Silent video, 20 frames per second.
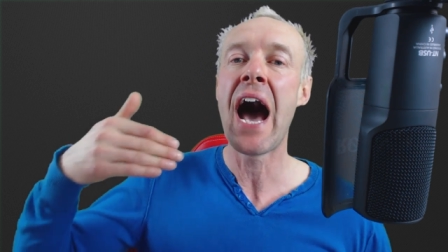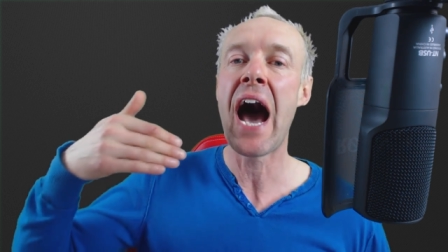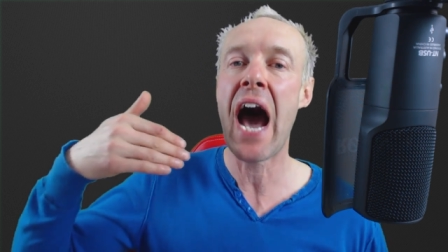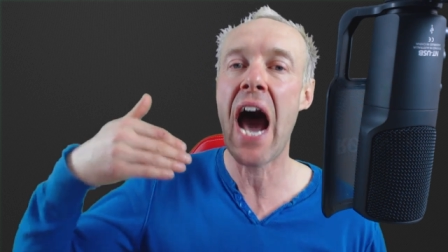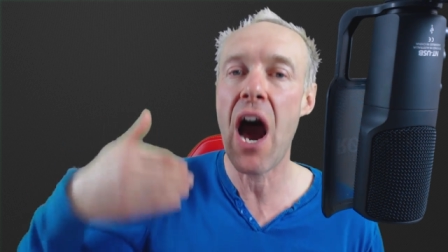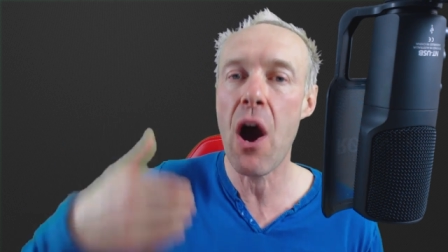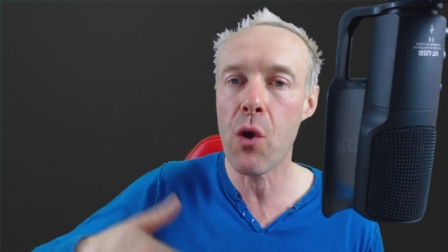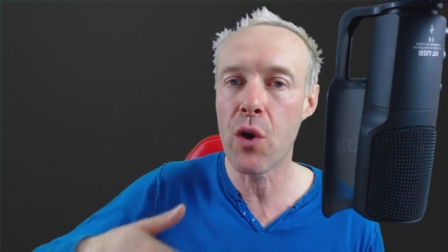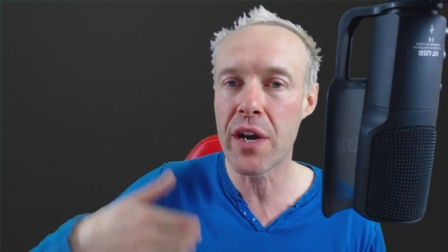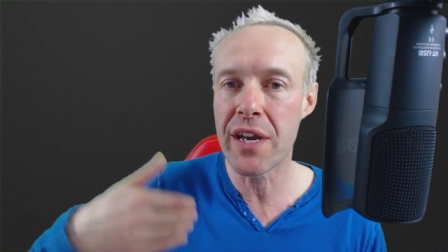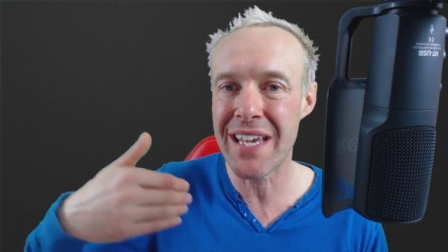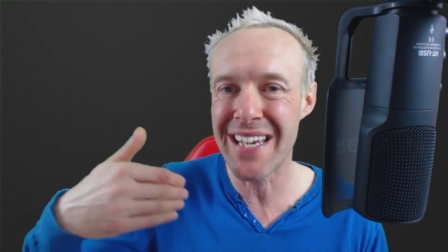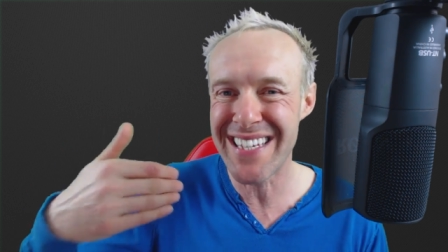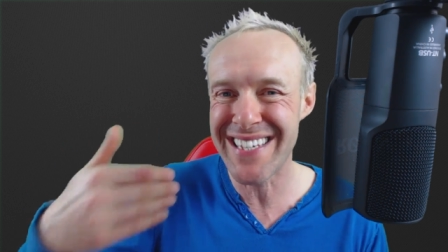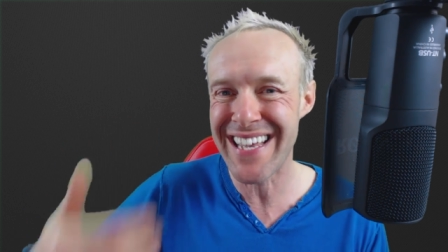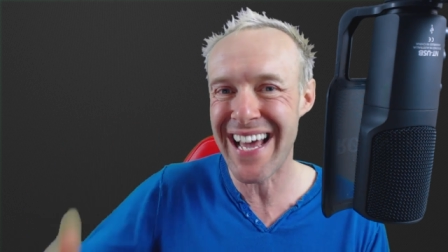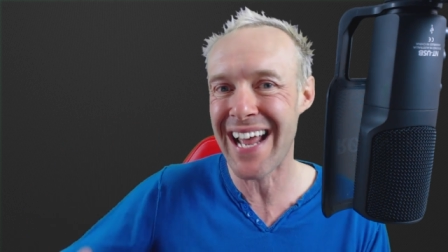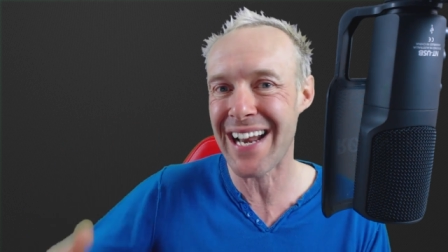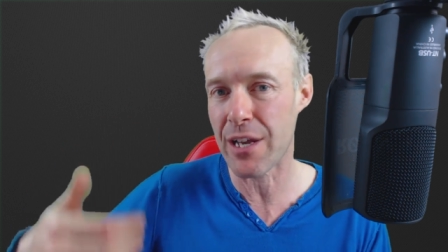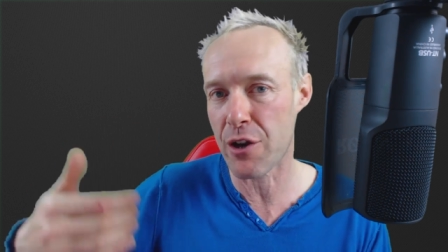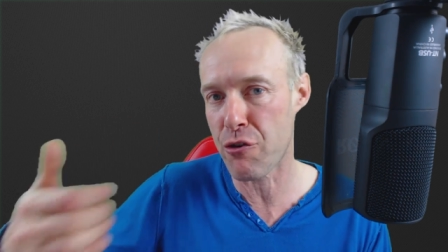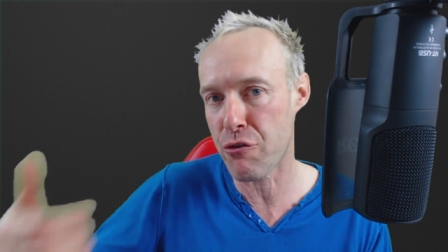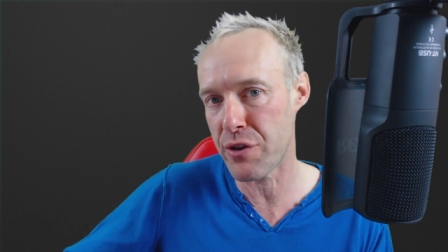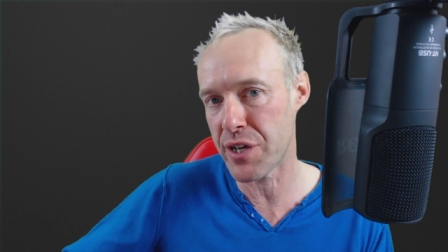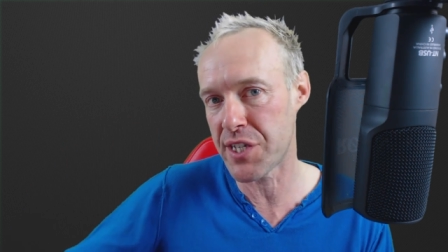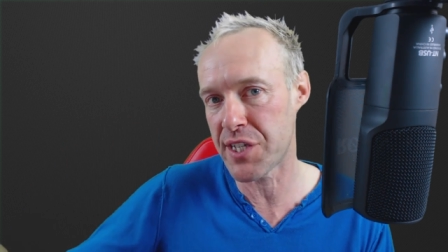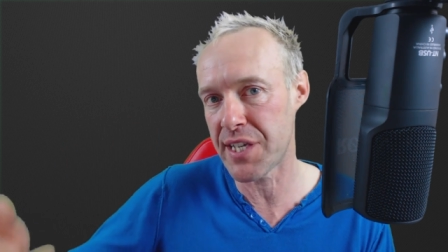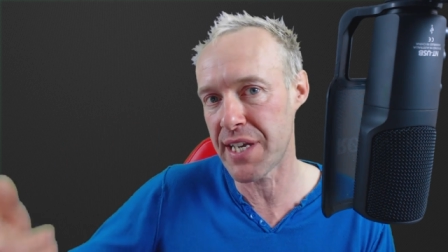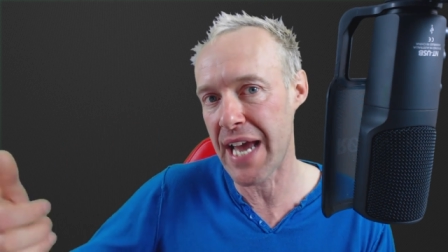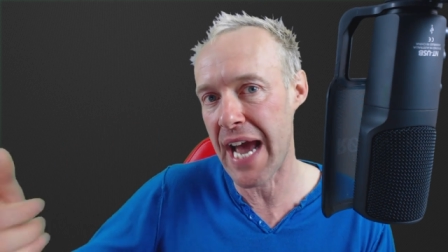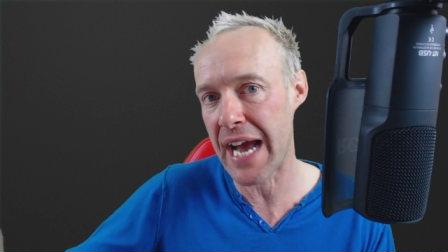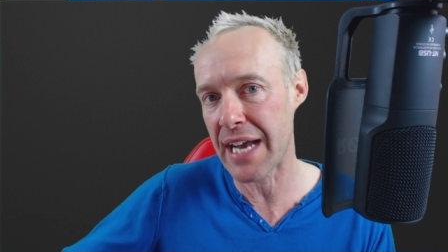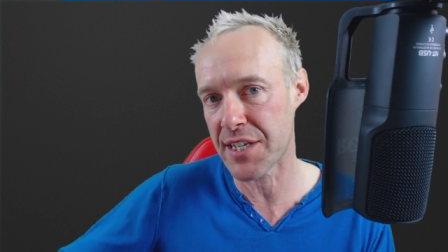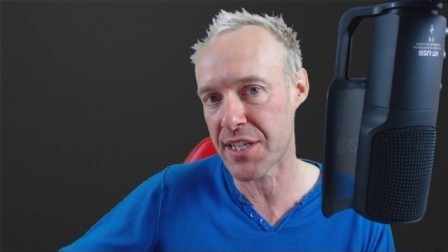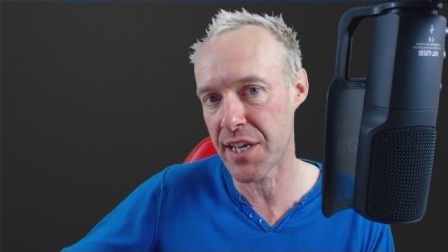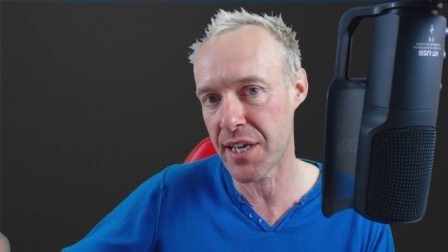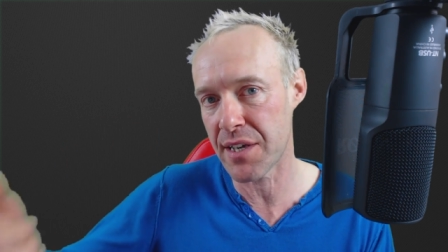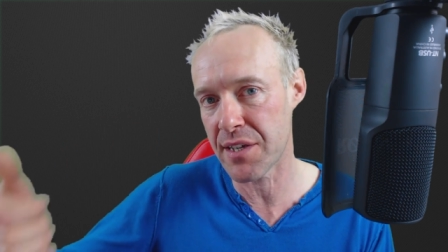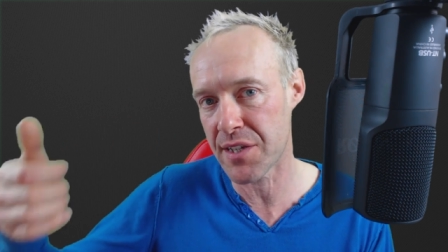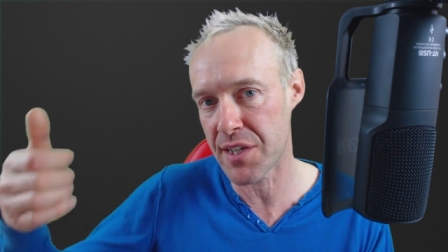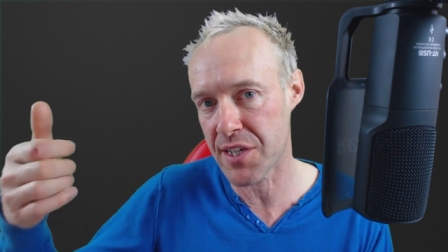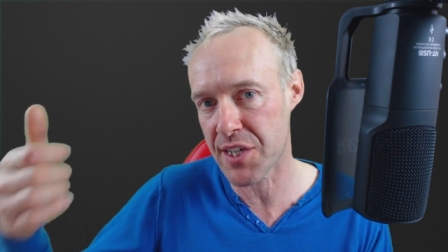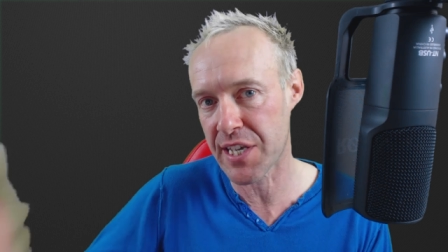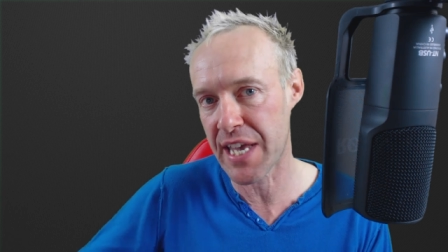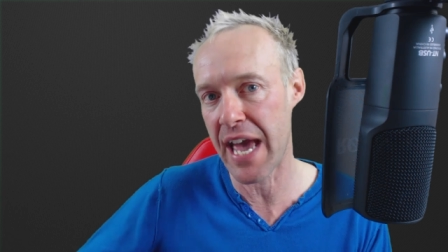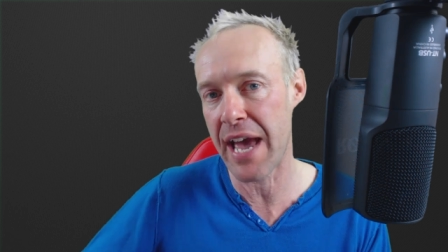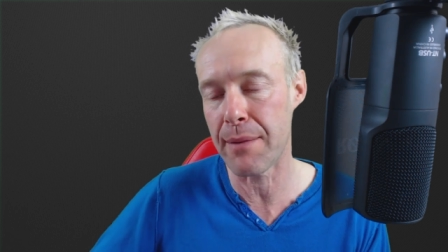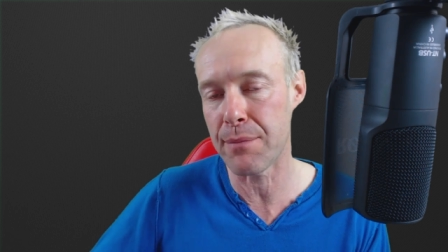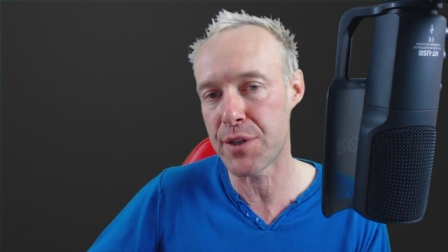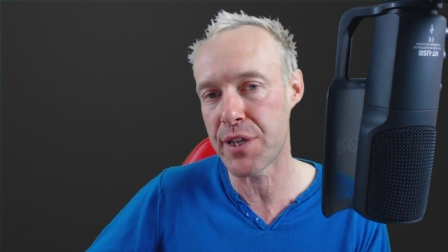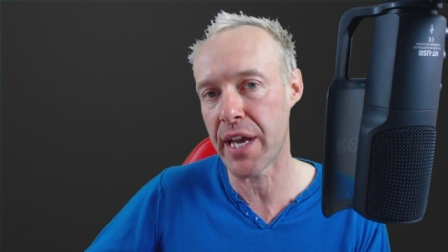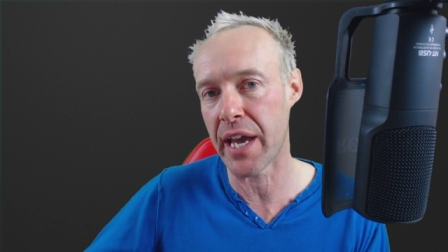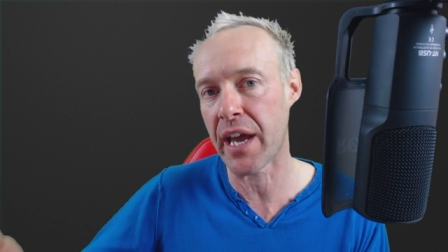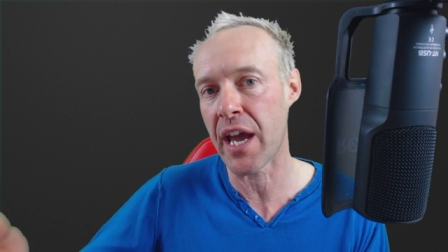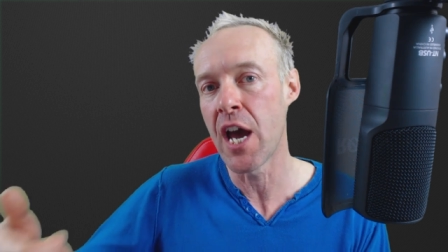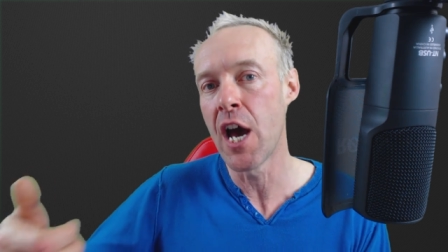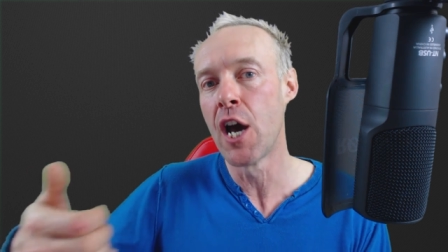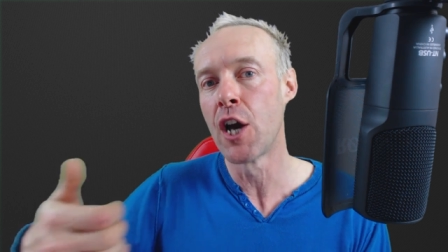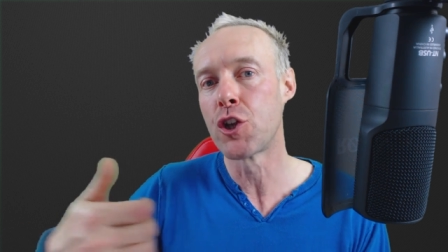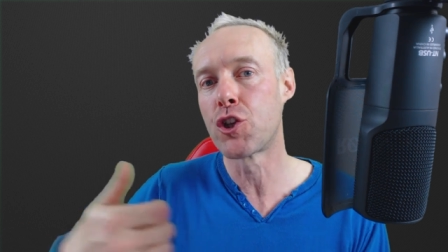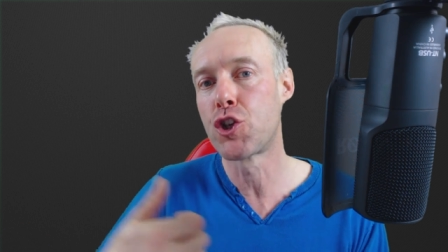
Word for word: how is that Kristi acting as a skeptic,